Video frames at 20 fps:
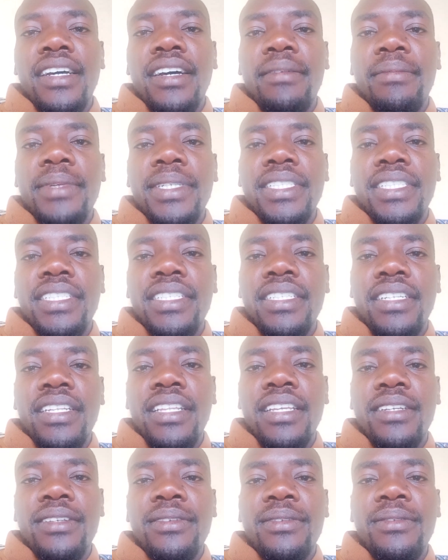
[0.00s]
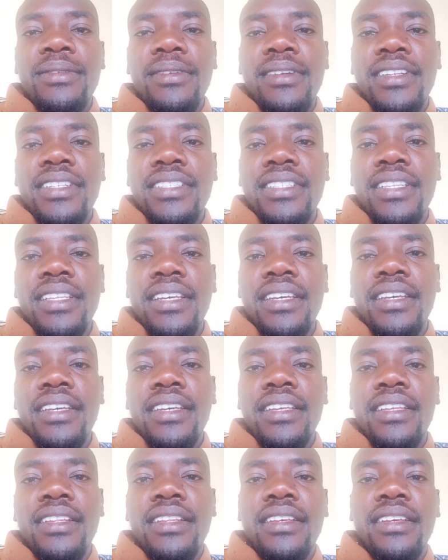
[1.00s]
machine that cools
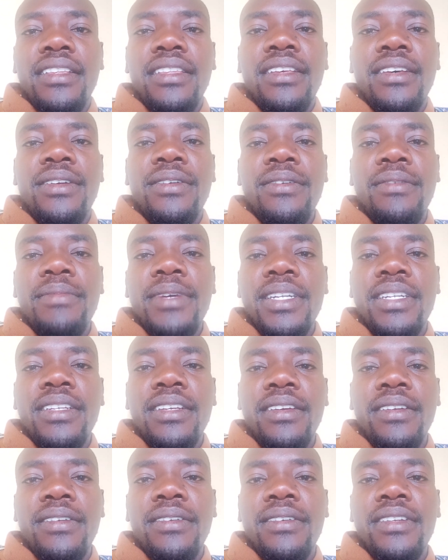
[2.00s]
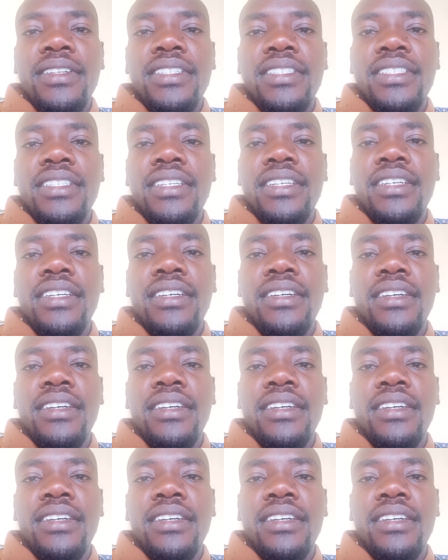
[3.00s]
the raw materials